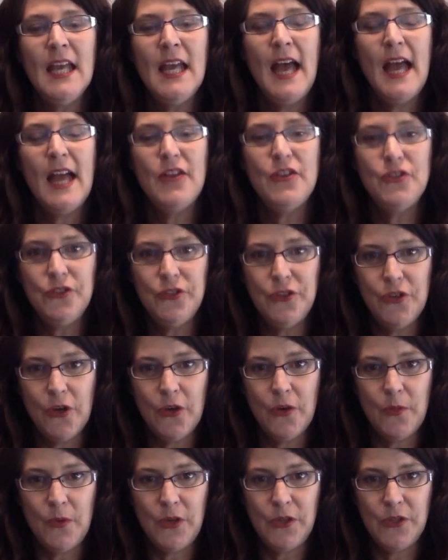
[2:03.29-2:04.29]
and you
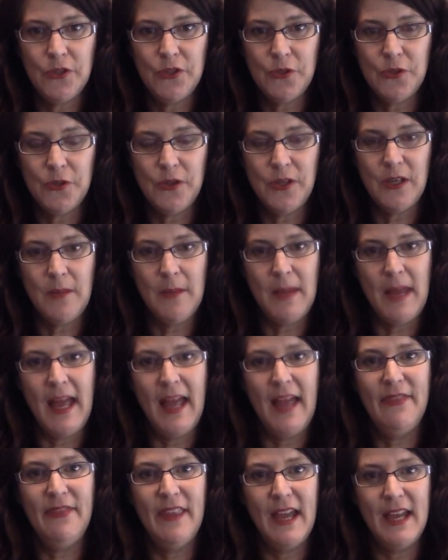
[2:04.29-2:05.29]
know what you're talking about,
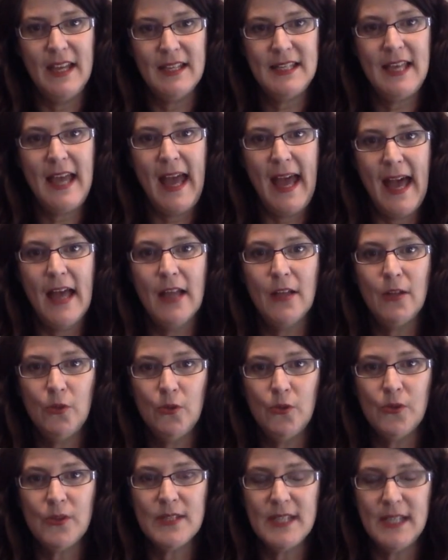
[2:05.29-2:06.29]
and that's how it
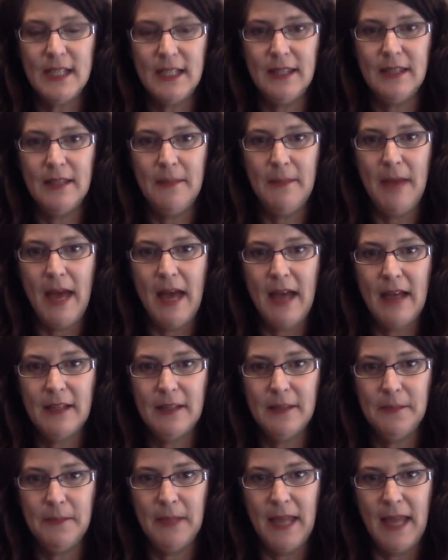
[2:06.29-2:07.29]
looks in the
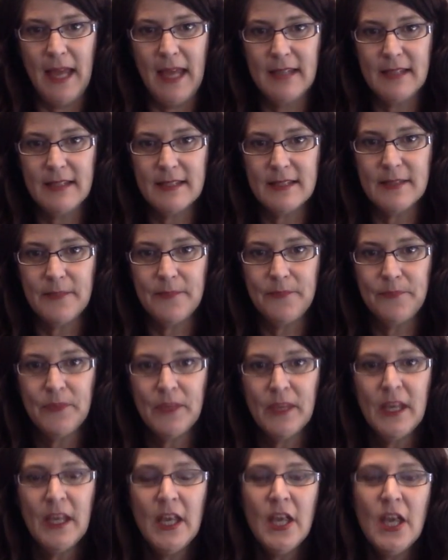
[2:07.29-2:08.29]
marketplace.
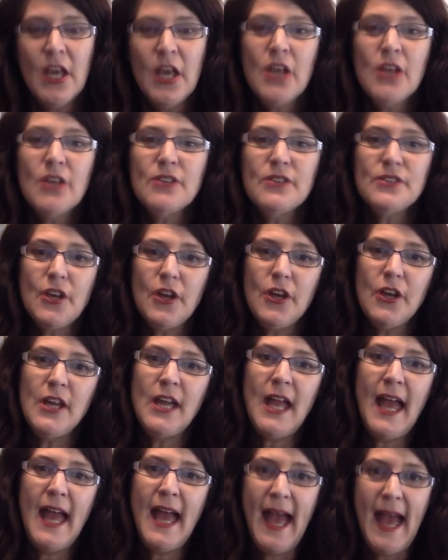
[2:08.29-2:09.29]
So,
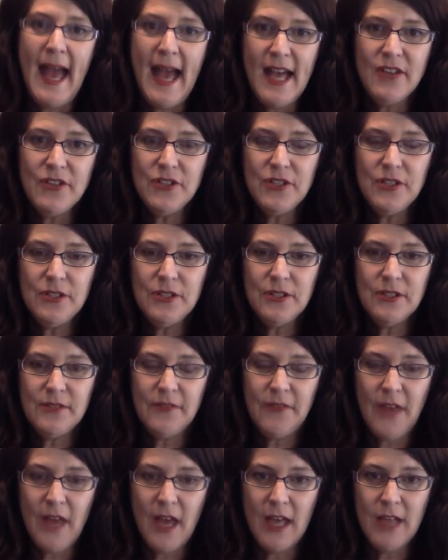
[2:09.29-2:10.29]
how to
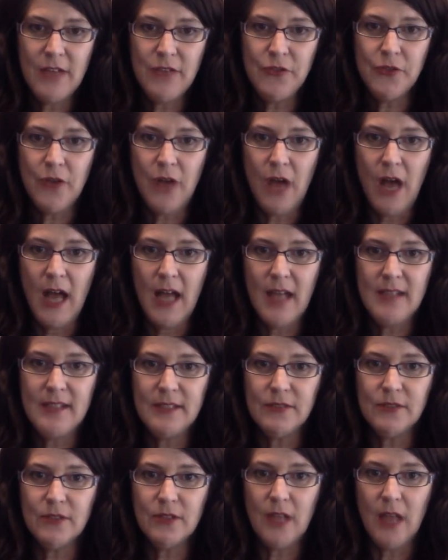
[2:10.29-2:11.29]
define your
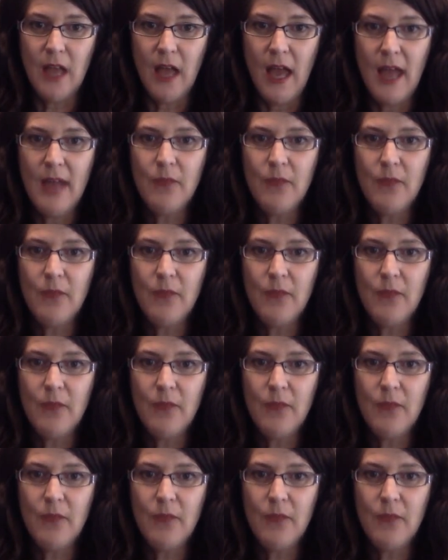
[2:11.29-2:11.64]
ideal client?